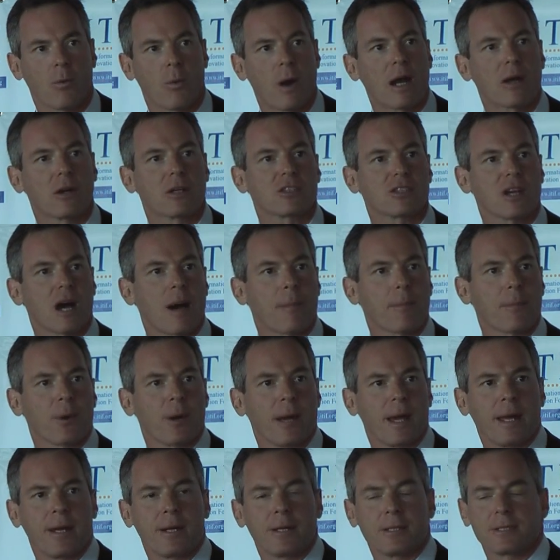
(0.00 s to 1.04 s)
wireless
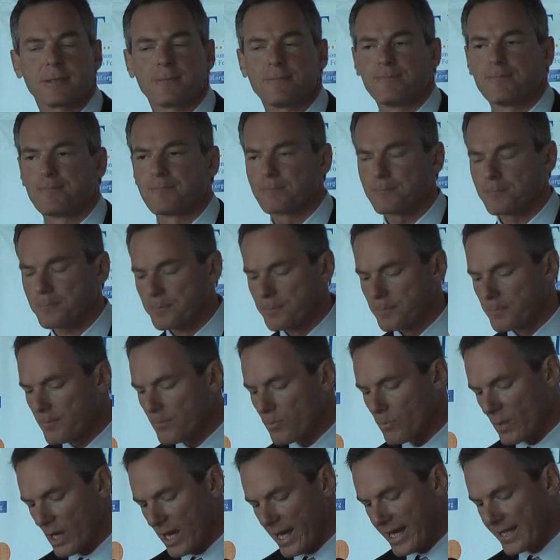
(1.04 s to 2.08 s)
operators,
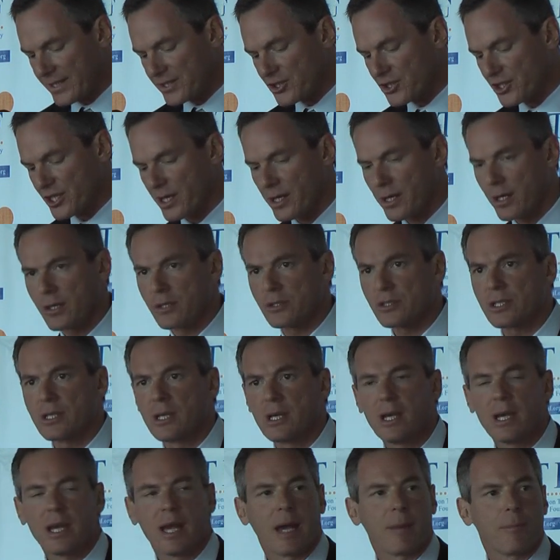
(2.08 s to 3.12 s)
NGOs,
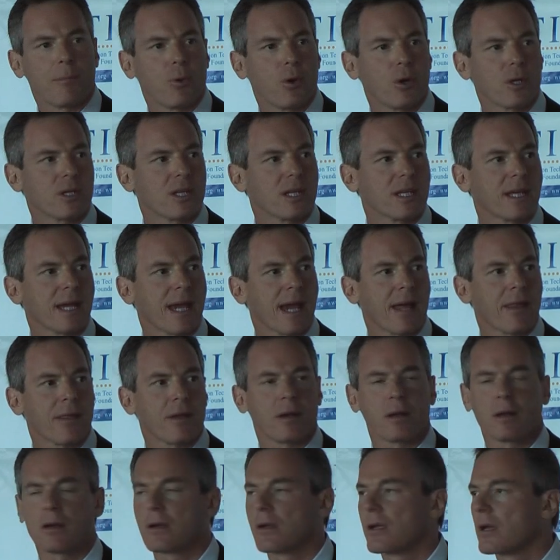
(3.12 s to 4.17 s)
and put
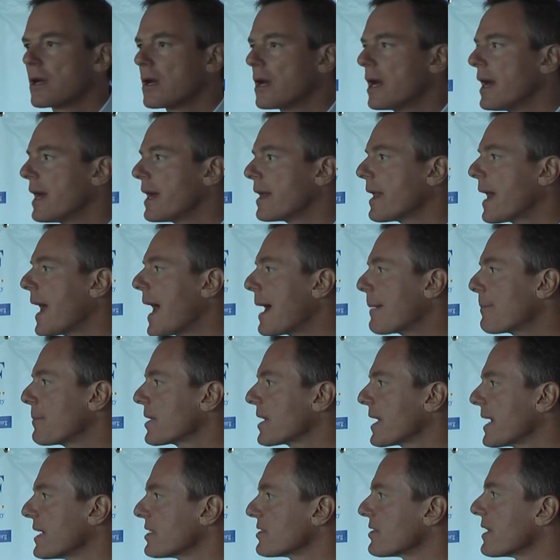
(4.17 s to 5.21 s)
together an
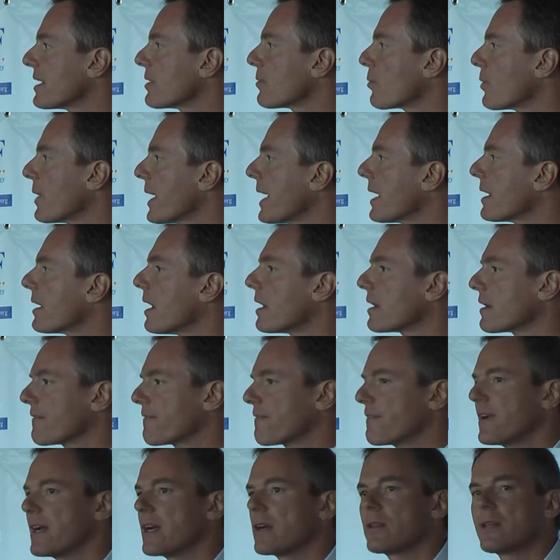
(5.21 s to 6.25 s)
application that ran on a
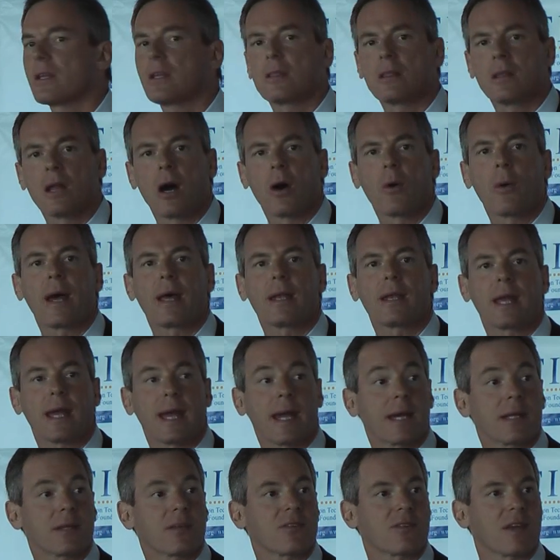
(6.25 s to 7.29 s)
fairly low-end
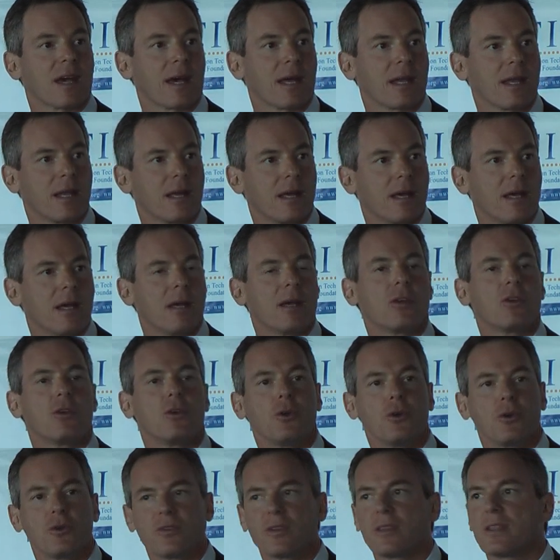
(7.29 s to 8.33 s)
handset
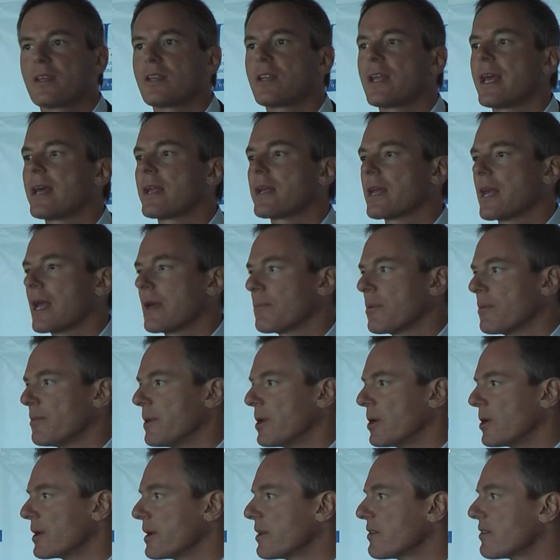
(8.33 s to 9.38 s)
using the data
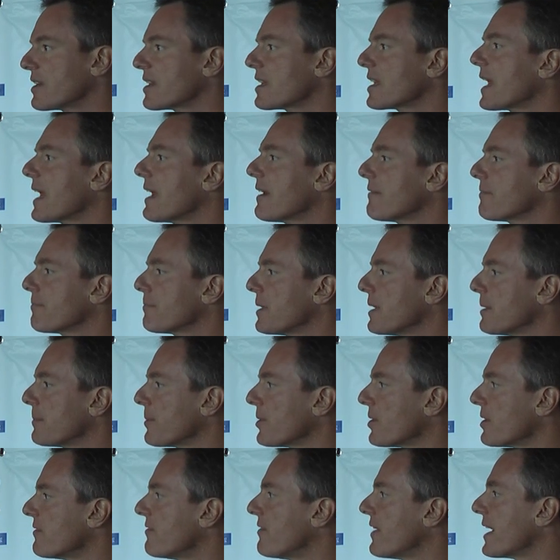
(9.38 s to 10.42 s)
capabilities and gave
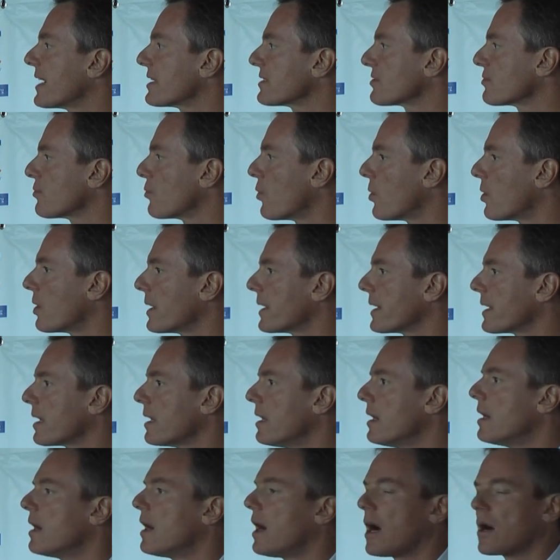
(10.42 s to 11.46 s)
people advanced warning
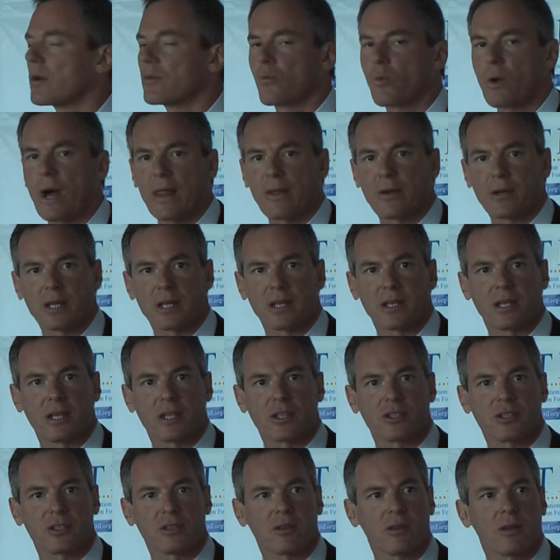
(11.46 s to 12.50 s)
on weather
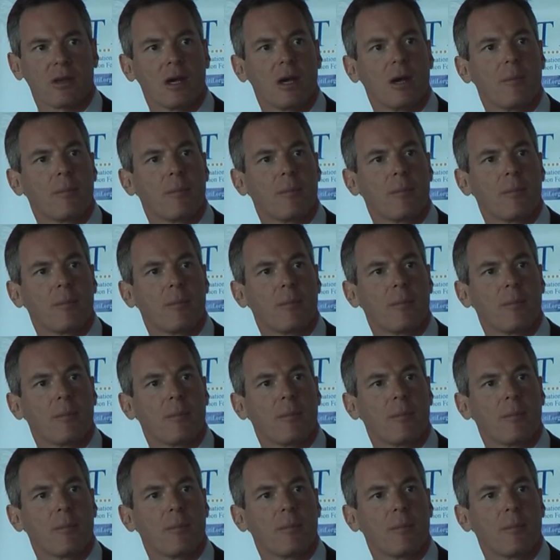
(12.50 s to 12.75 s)
conditions,